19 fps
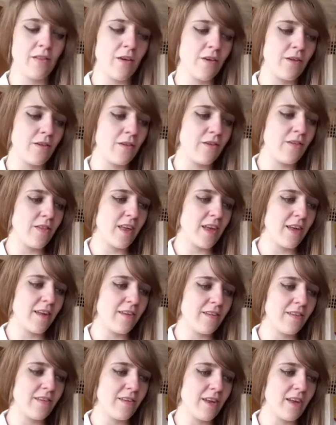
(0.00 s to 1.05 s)
There's
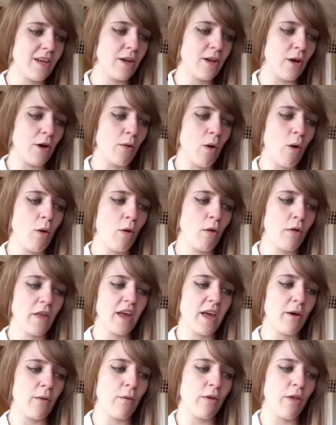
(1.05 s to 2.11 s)
this, you know, whole
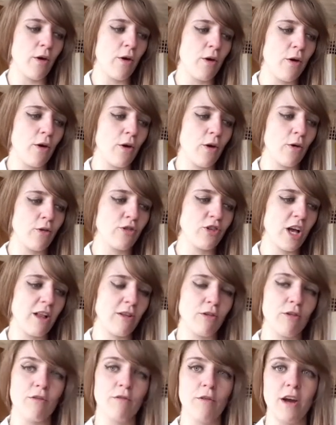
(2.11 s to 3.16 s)
thing with her
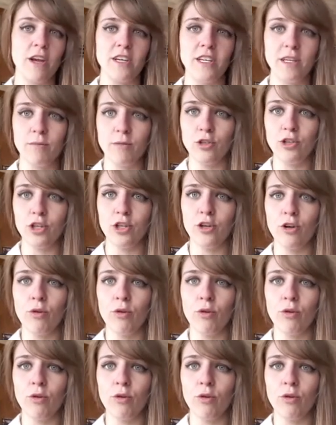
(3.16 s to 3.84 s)
childhood friend Imogen,